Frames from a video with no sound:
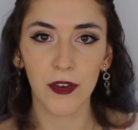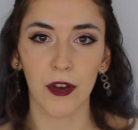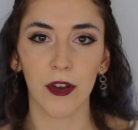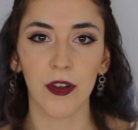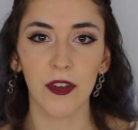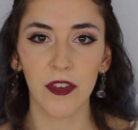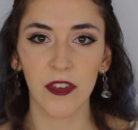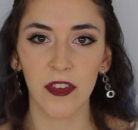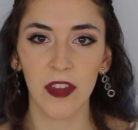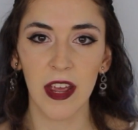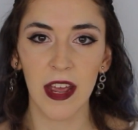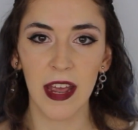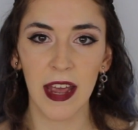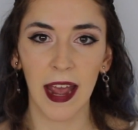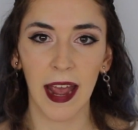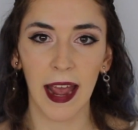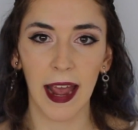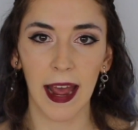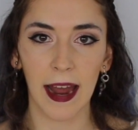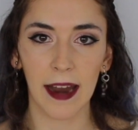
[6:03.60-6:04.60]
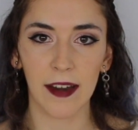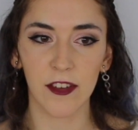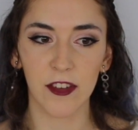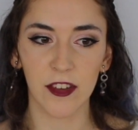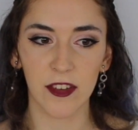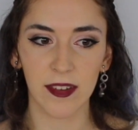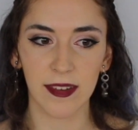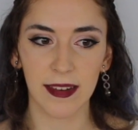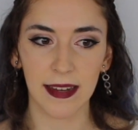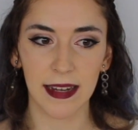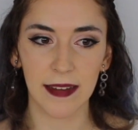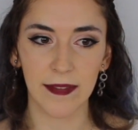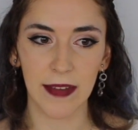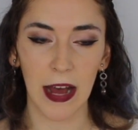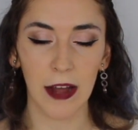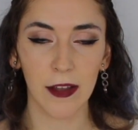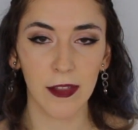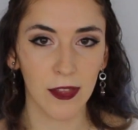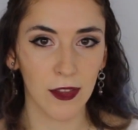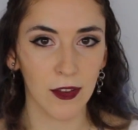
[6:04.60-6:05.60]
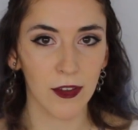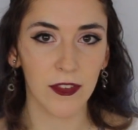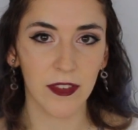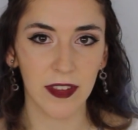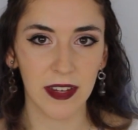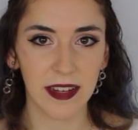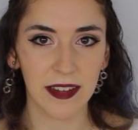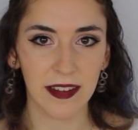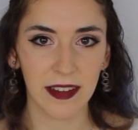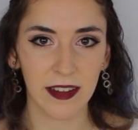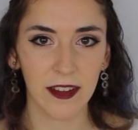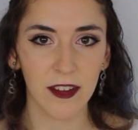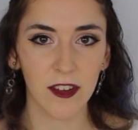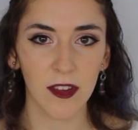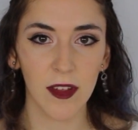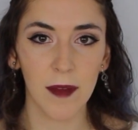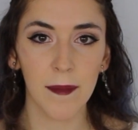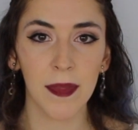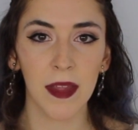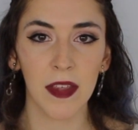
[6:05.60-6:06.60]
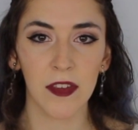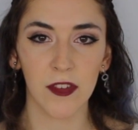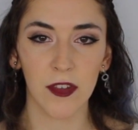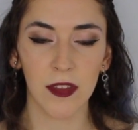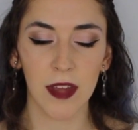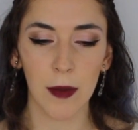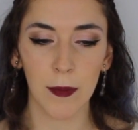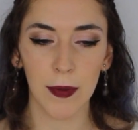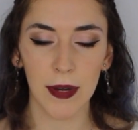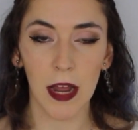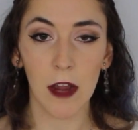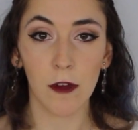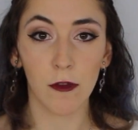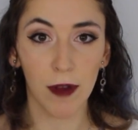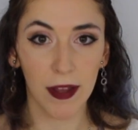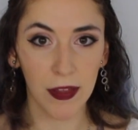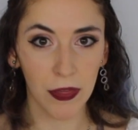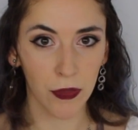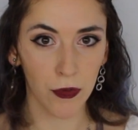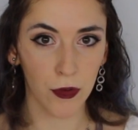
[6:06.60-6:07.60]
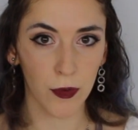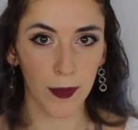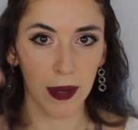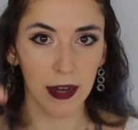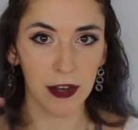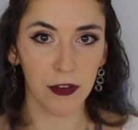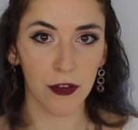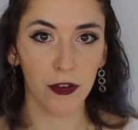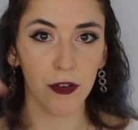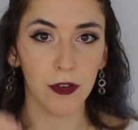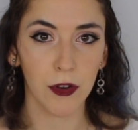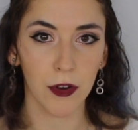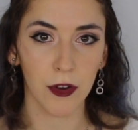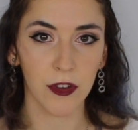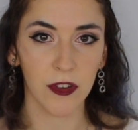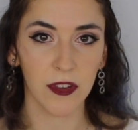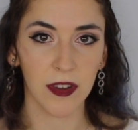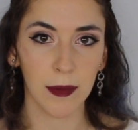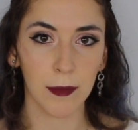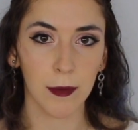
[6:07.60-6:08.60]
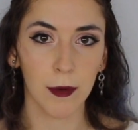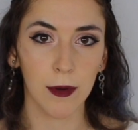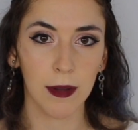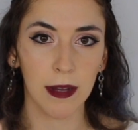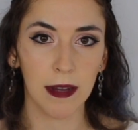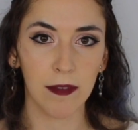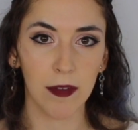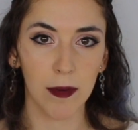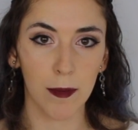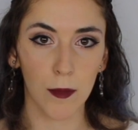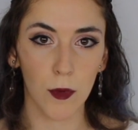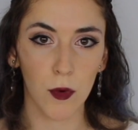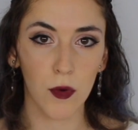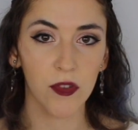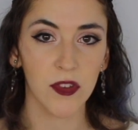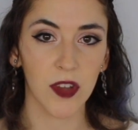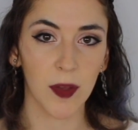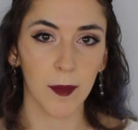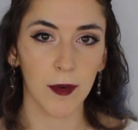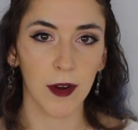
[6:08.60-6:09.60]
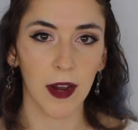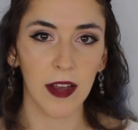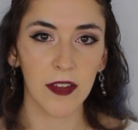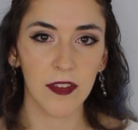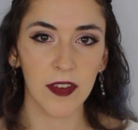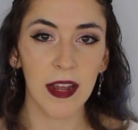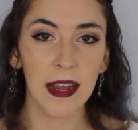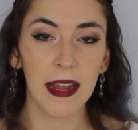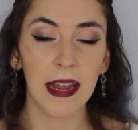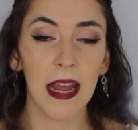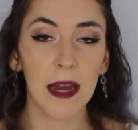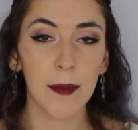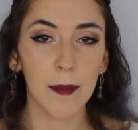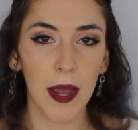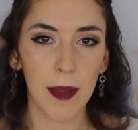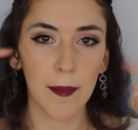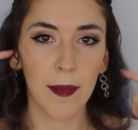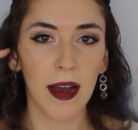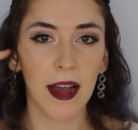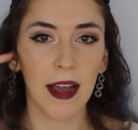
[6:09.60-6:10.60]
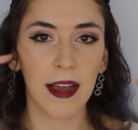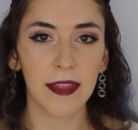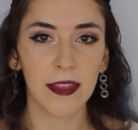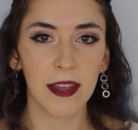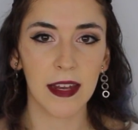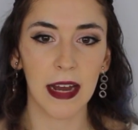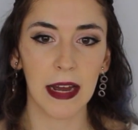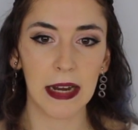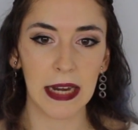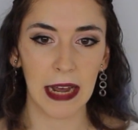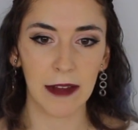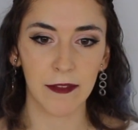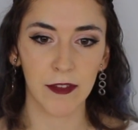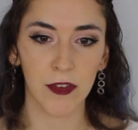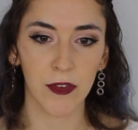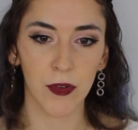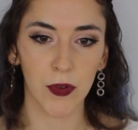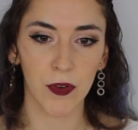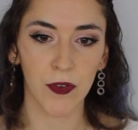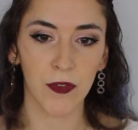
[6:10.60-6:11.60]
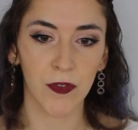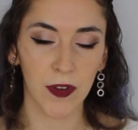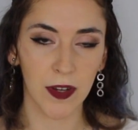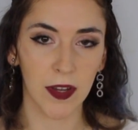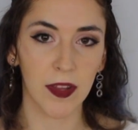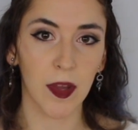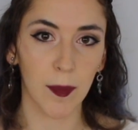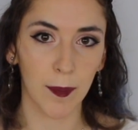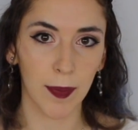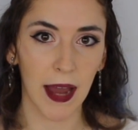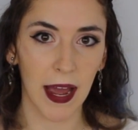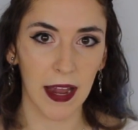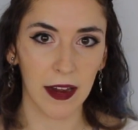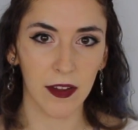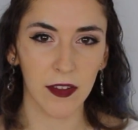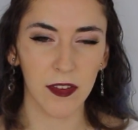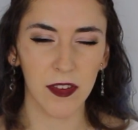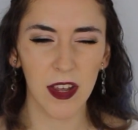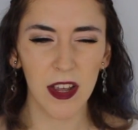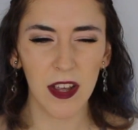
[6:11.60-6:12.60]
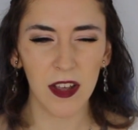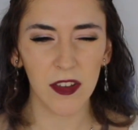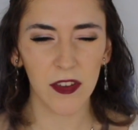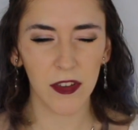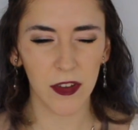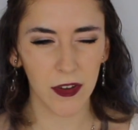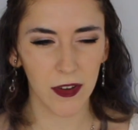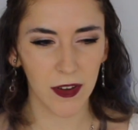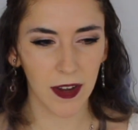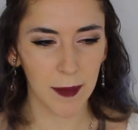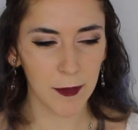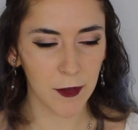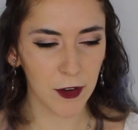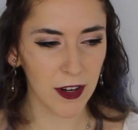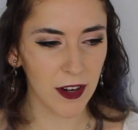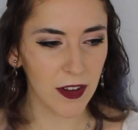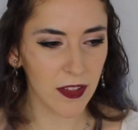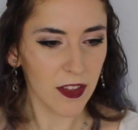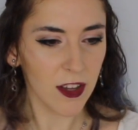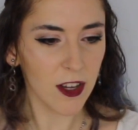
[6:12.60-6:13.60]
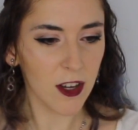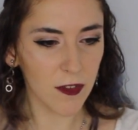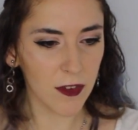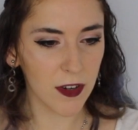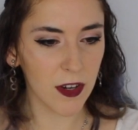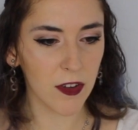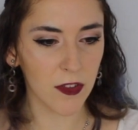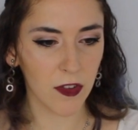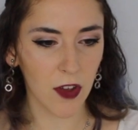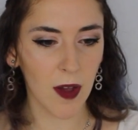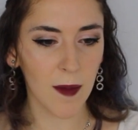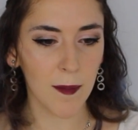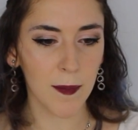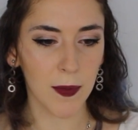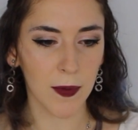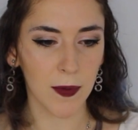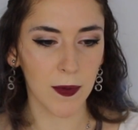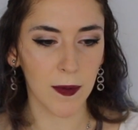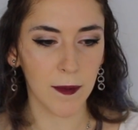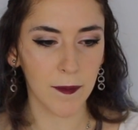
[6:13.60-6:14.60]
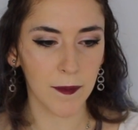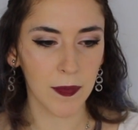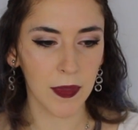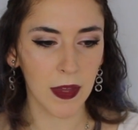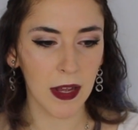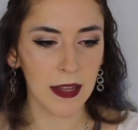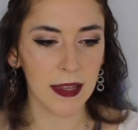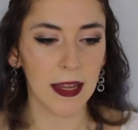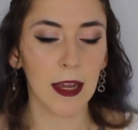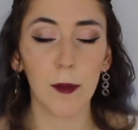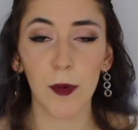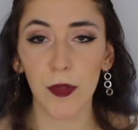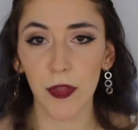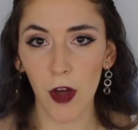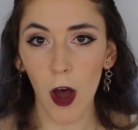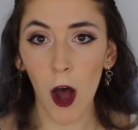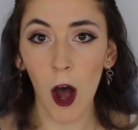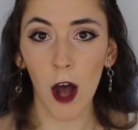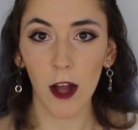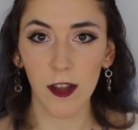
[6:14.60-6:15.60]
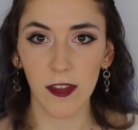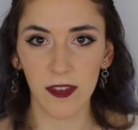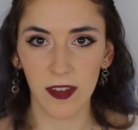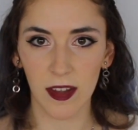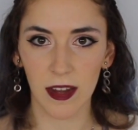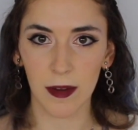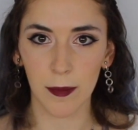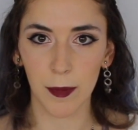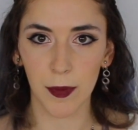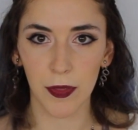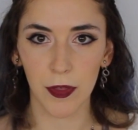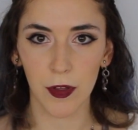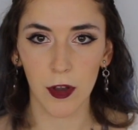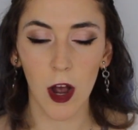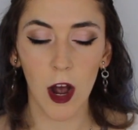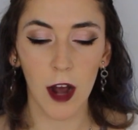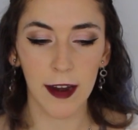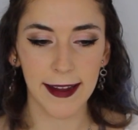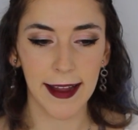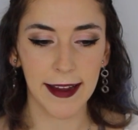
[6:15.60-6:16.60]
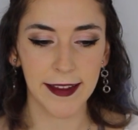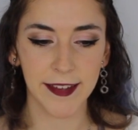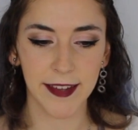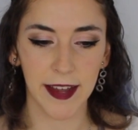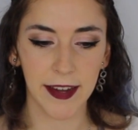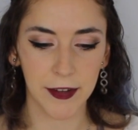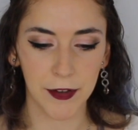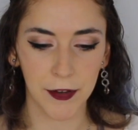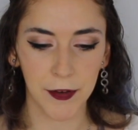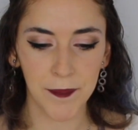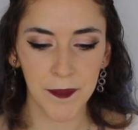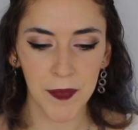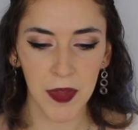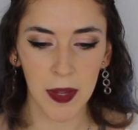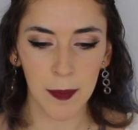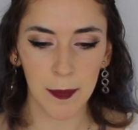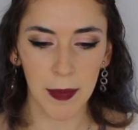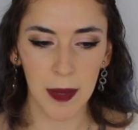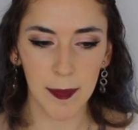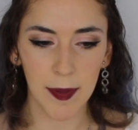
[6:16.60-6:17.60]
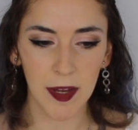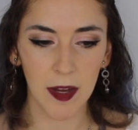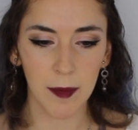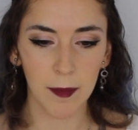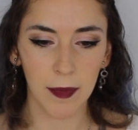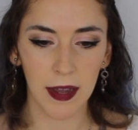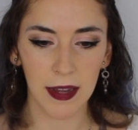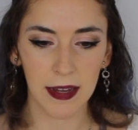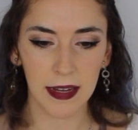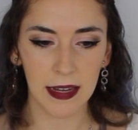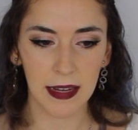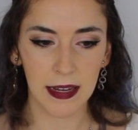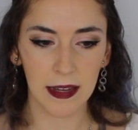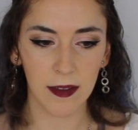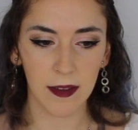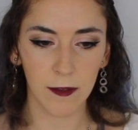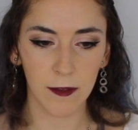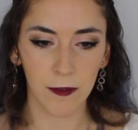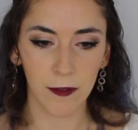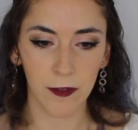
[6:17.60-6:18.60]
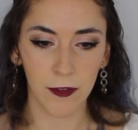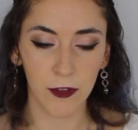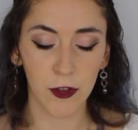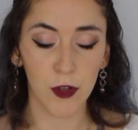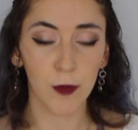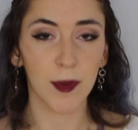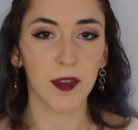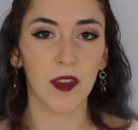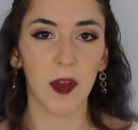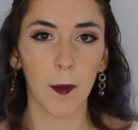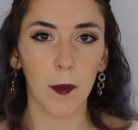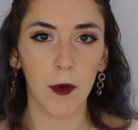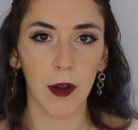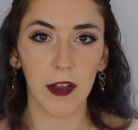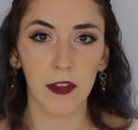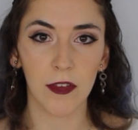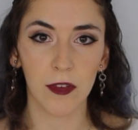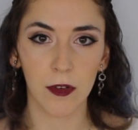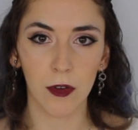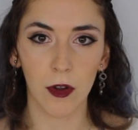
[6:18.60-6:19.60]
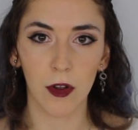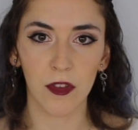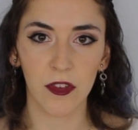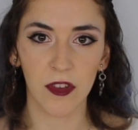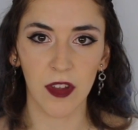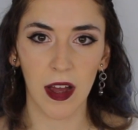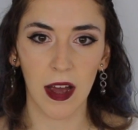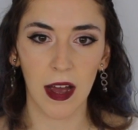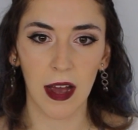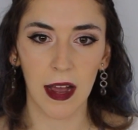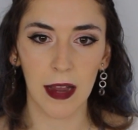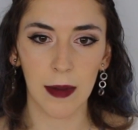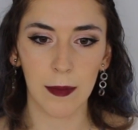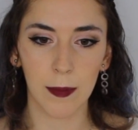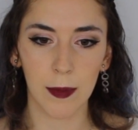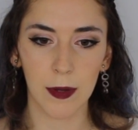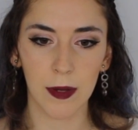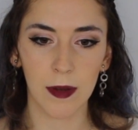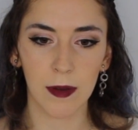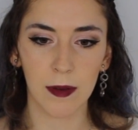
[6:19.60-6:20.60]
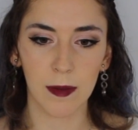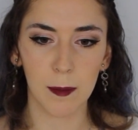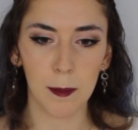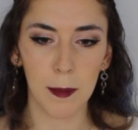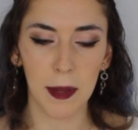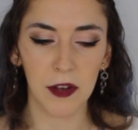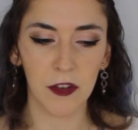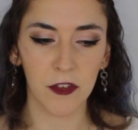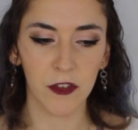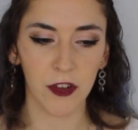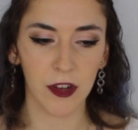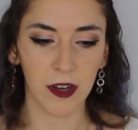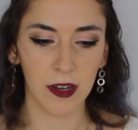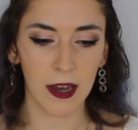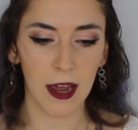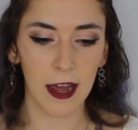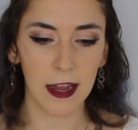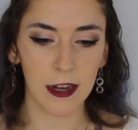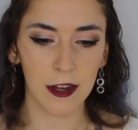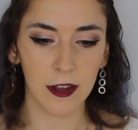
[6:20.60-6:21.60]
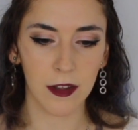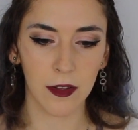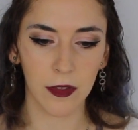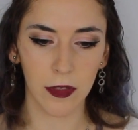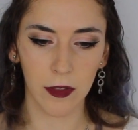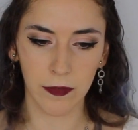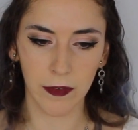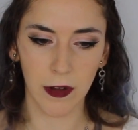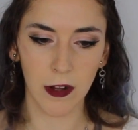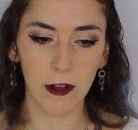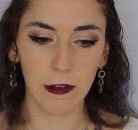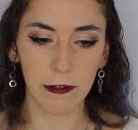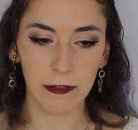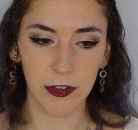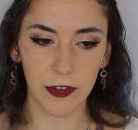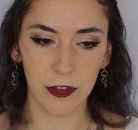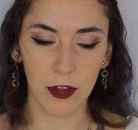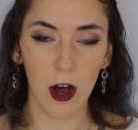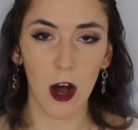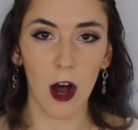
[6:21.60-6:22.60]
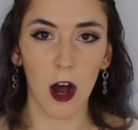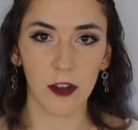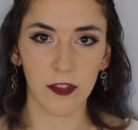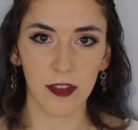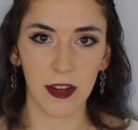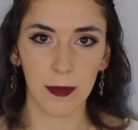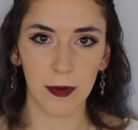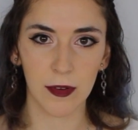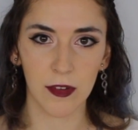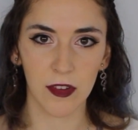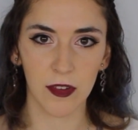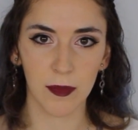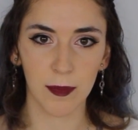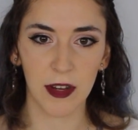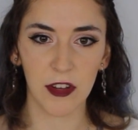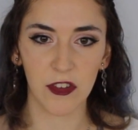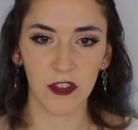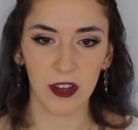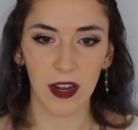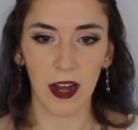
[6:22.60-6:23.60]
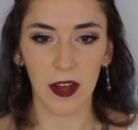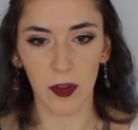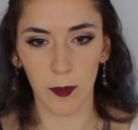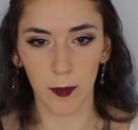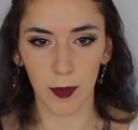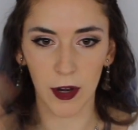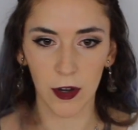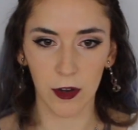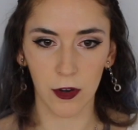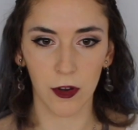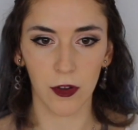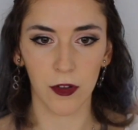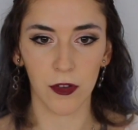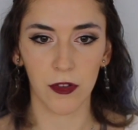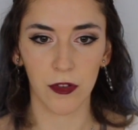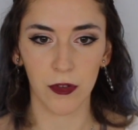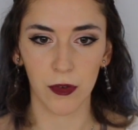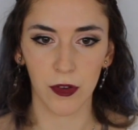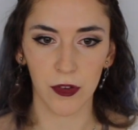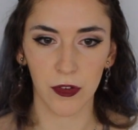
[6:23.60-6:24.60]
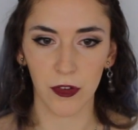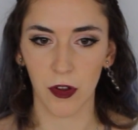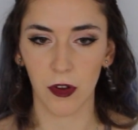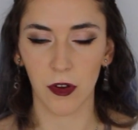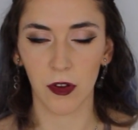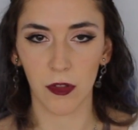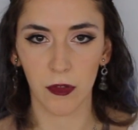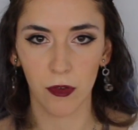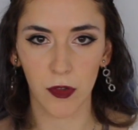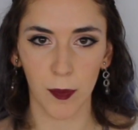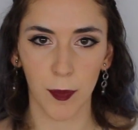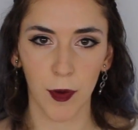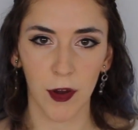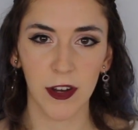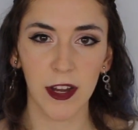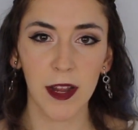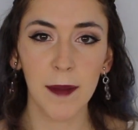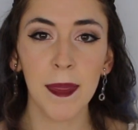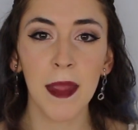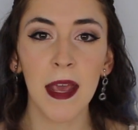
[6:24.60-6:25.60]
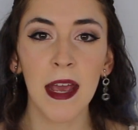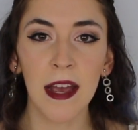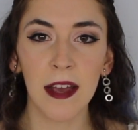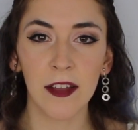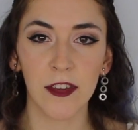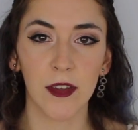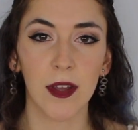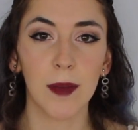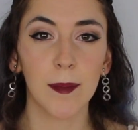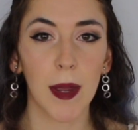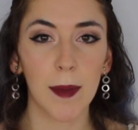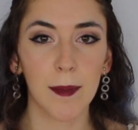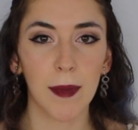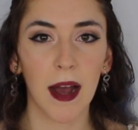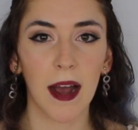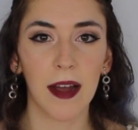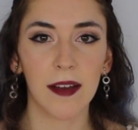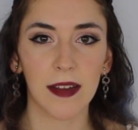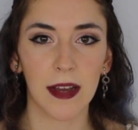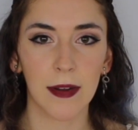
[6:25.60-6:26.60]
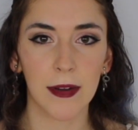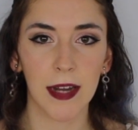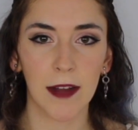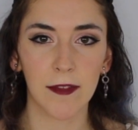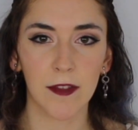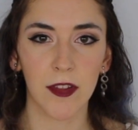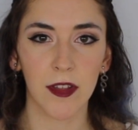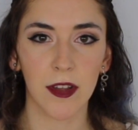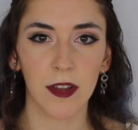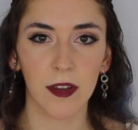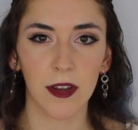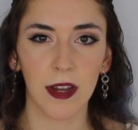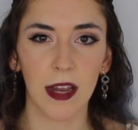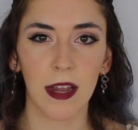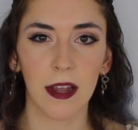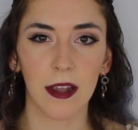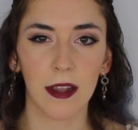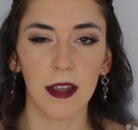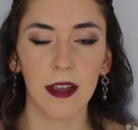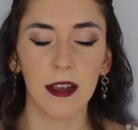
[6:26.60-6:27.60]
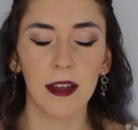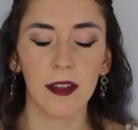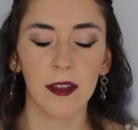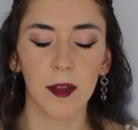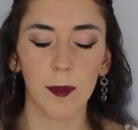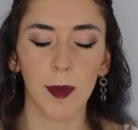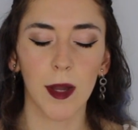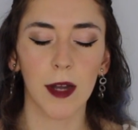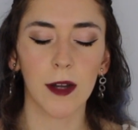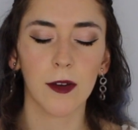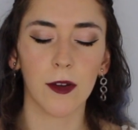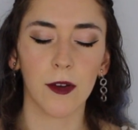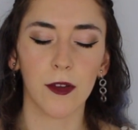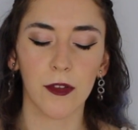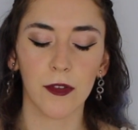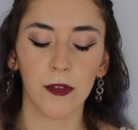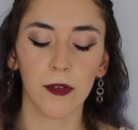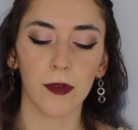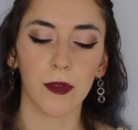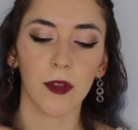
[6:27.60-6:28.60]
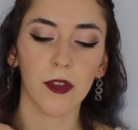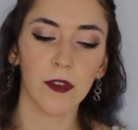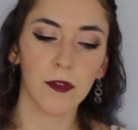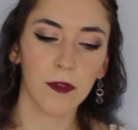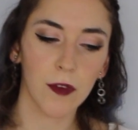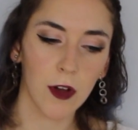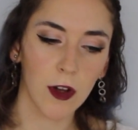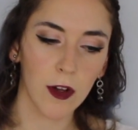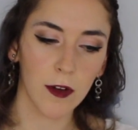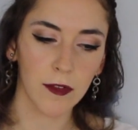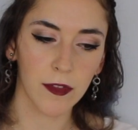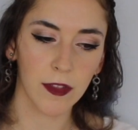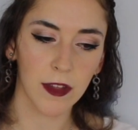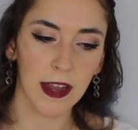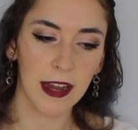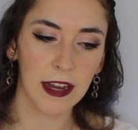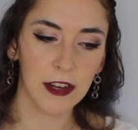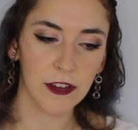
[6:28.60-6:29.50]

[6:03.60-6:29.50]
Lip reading: notes and just leave out those details, so that when I read through my new notes that were even more summarized, in my mind then I'd have to sort of fill in the blanks. So I'm trying to think of an example. Like with the heart, say, with the cardiac cycle. Maybe in my super summarized notes I wouldn't mention like the valves in the heart. I would just mention how the blood goes through a circuit through the body. So in my mind I would have to think, okay, the blood goes through this valve, the